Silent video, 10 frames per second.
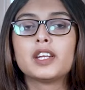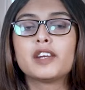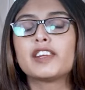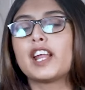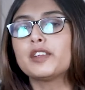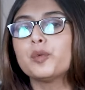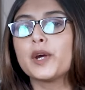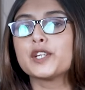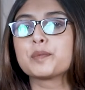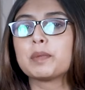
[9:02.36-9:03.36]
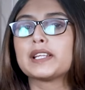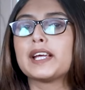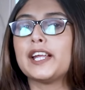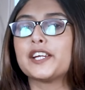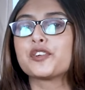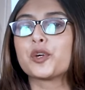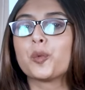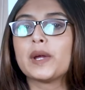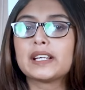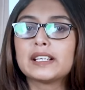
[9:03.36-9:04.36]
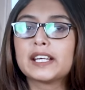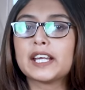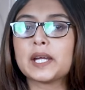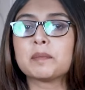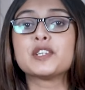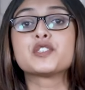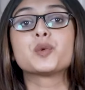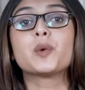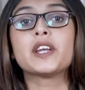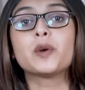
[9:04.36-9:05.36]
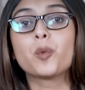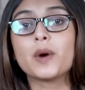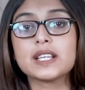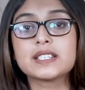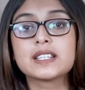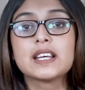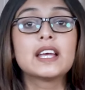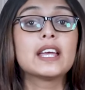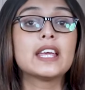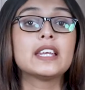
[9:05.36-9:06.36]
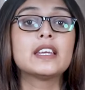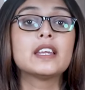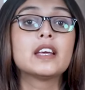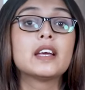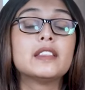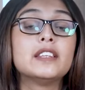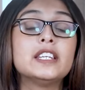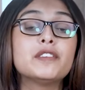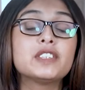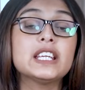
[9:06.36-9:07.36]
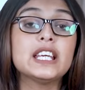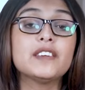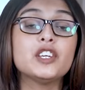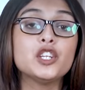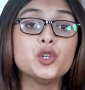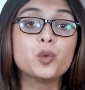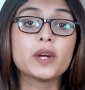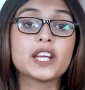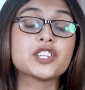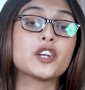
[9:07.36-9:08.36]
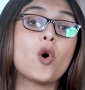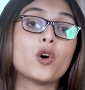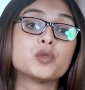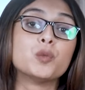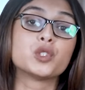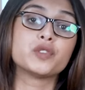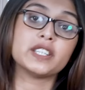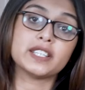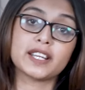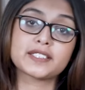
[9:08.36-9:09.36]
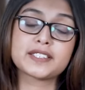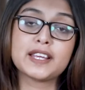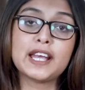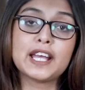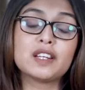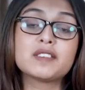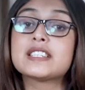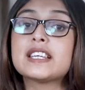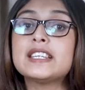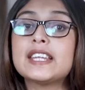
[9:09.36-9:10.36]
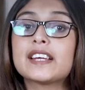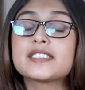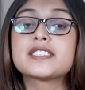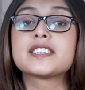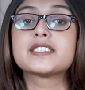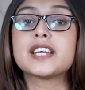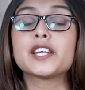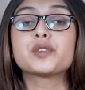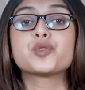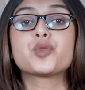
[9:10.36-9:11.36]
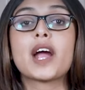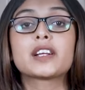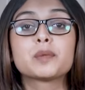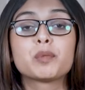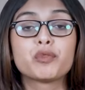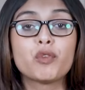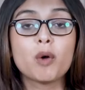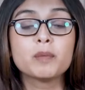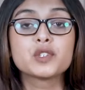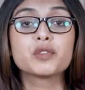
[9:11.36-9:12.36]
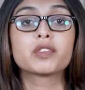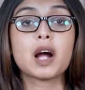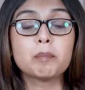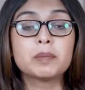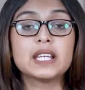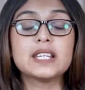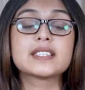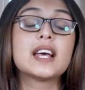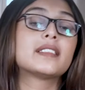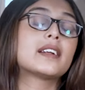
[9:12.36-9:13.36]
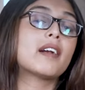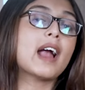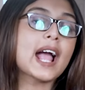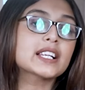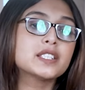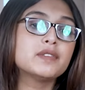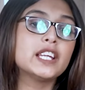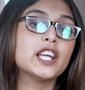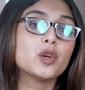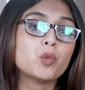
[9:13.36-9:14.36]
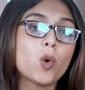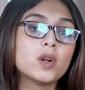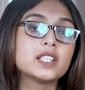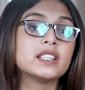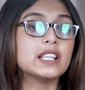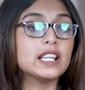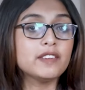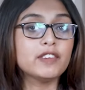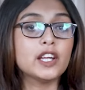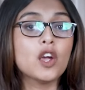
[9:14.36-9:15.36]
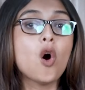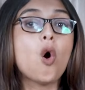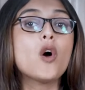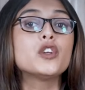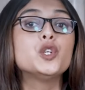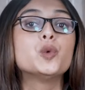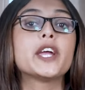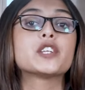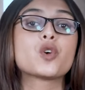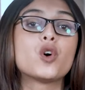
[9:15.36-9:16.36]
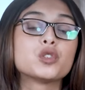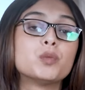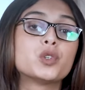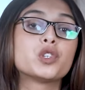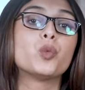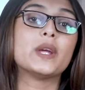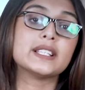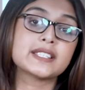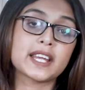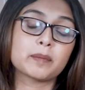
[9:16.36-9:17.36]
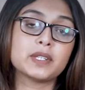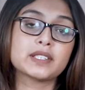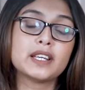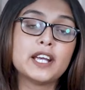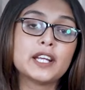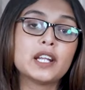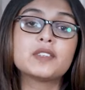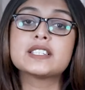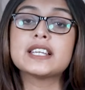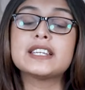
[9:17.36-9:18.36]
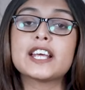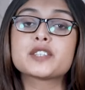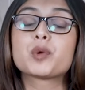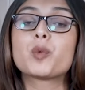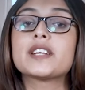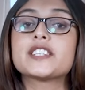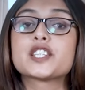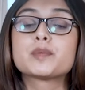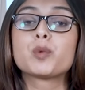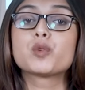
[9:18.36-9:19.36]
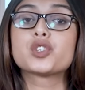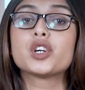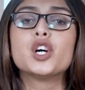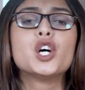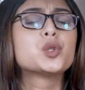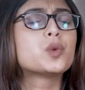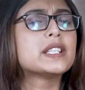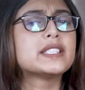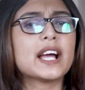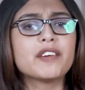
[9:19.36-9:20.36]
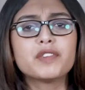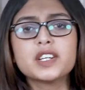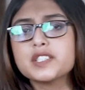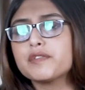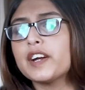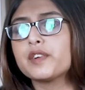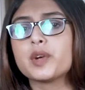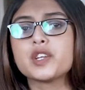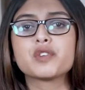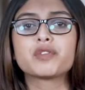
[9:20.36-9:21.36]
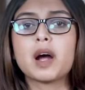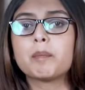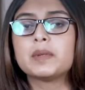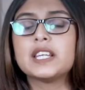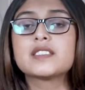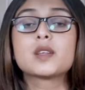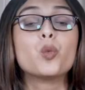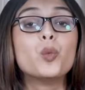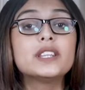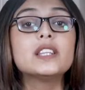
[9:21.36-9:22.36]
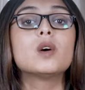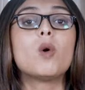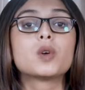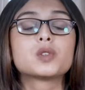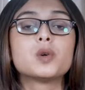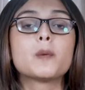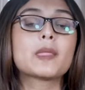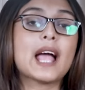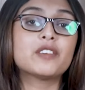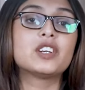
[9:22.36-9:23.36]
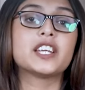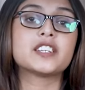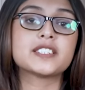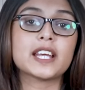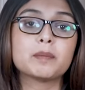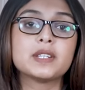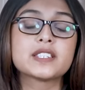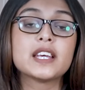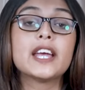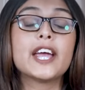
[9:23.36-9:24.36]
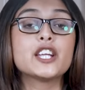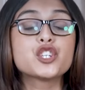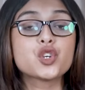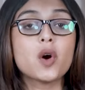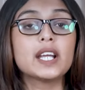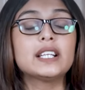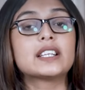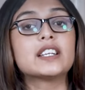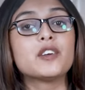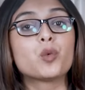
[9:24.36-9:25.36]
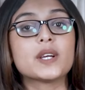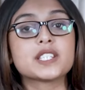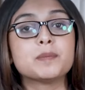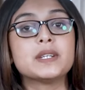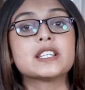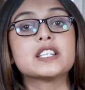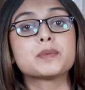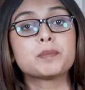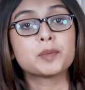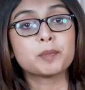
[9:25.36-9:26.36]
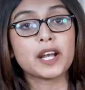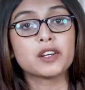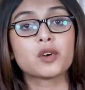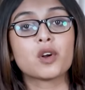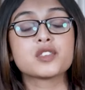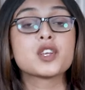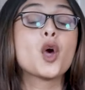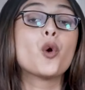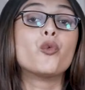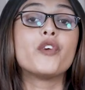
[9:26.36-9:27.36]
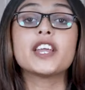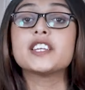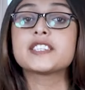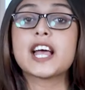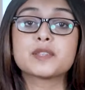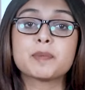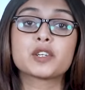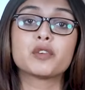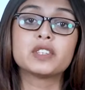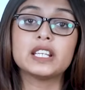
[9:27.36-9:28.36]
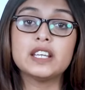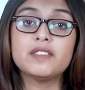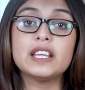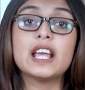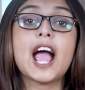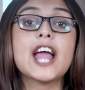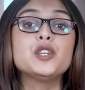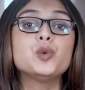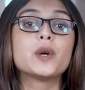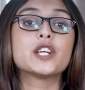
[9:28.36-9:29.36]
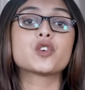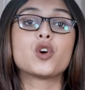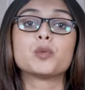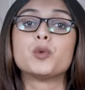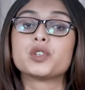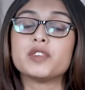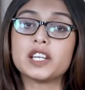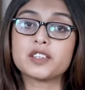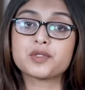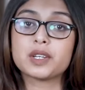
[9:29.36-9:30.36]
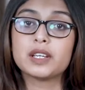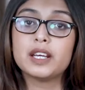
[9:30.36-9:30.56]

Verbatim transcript: Now, another way to play the electric vehicle game is to invest in the Nifty EV New Age and Automotive Index. Now, this index is designed to track the performance of companies that are actively involved in the EV or New Age automotive vehicle segment. Now, this index provides exposure to a diversified range of companies within the auto and related segments, ensuring that the investment is spread across various aspects of the EV and New Age automotive industry.